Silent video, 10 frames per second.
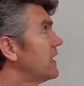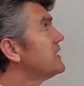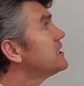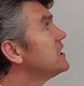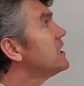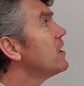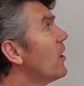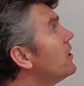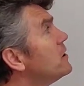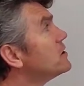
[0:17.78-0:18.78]
It still
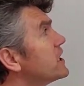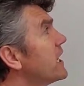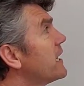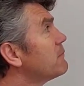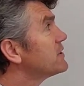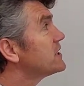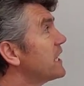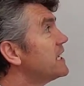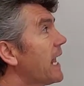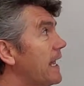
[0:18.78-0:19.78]
earns an
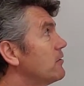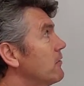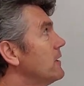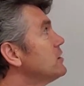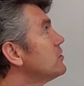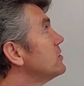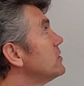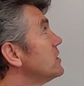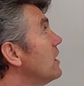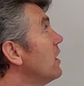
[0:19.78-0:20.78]
8% annual
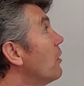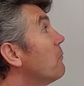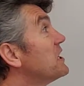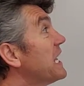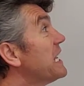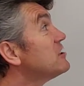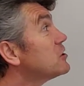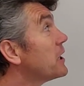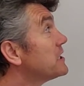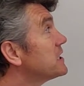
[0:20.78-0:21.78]
interest, but the
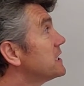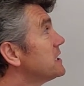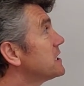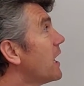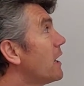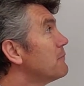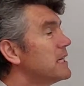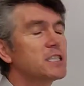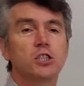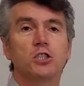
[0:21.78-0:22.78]
interest this time
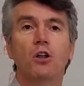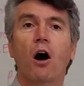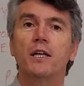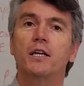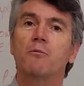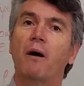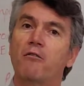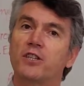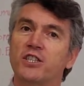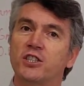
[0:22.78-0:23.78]
is not
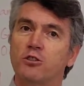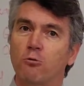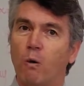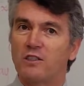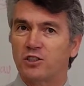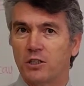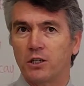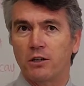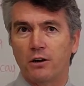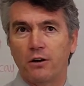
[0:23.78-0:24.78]
compounded just once a
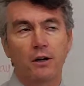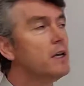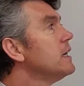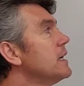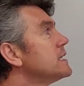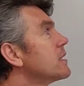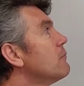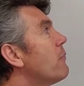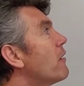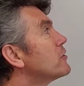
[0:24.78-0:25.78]
year, it's
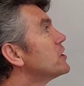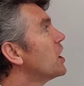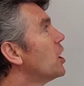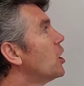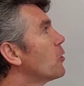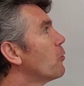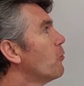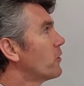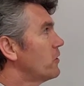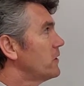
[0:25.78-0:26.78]
compounded
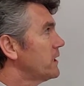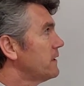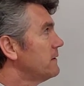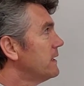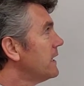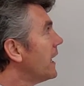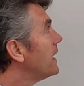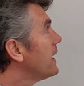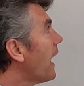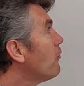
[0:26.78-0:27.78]
quarterly.
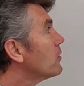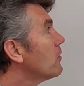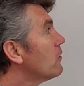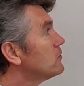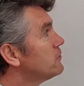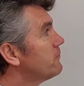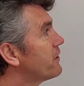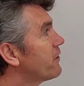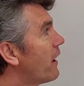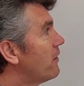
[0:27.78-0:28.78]
And our goal is to
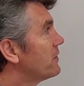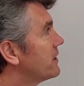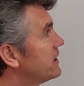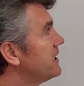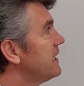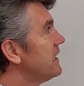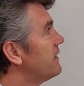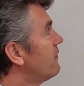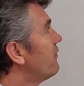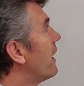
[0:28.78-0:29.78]
figure out the
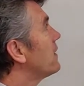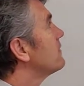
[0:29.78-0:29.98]
value